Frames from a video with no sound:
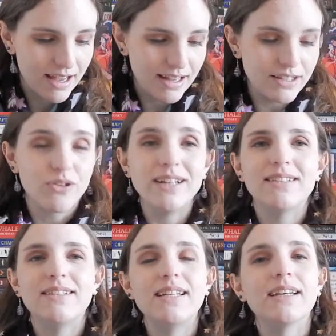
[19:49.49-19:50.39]
It's great
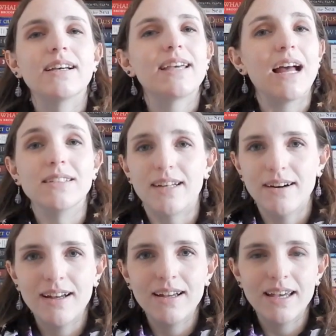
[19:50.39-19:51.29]
to see
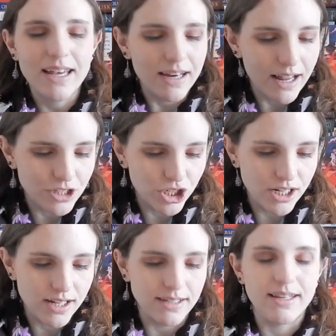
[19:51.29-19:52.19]
Caldera again.
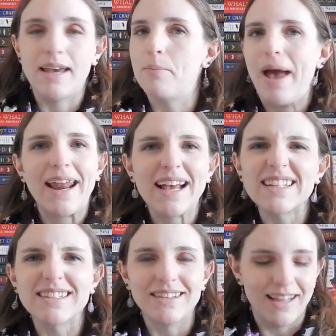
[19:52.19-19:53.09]
She is a
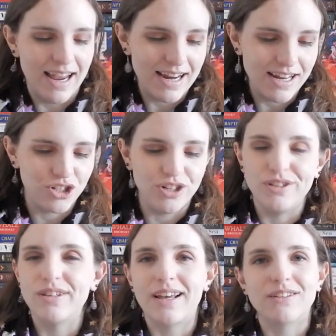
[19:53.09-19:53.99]
badass lady.
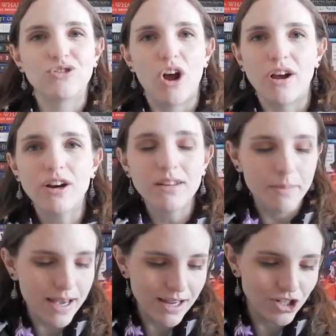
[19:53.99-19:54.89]
She's like a strong
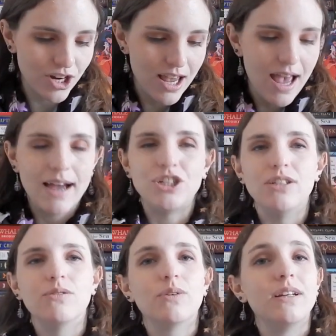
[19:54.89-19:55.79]
earth mage.
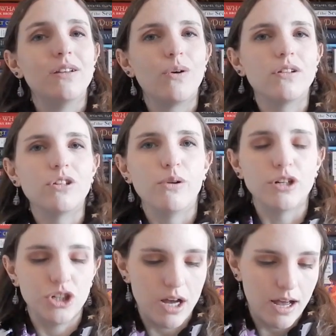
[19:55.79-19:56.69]
She's really loyal to
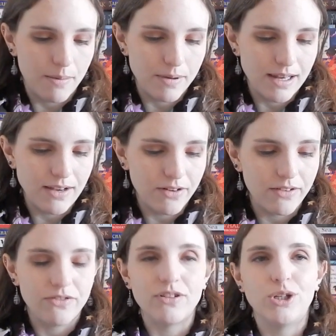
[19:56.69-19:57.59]
her job, even
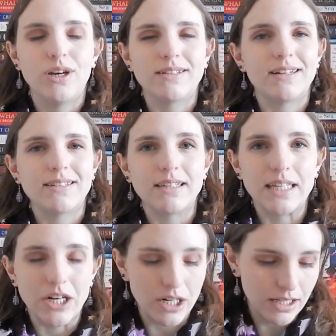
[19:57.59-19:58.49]
if she doesn't
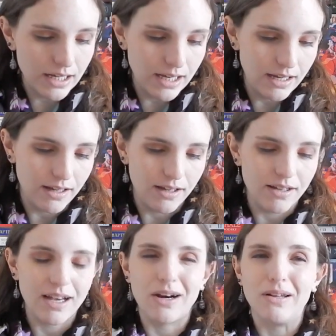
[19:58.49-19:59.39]
necessarily
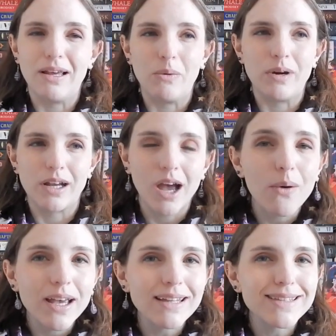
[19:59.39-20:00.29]
kind of like want to
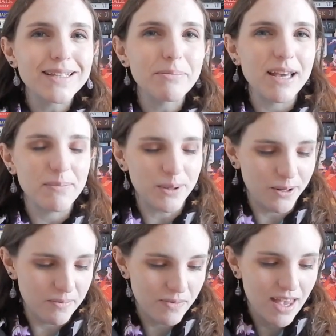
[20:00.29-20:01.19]
go against some people.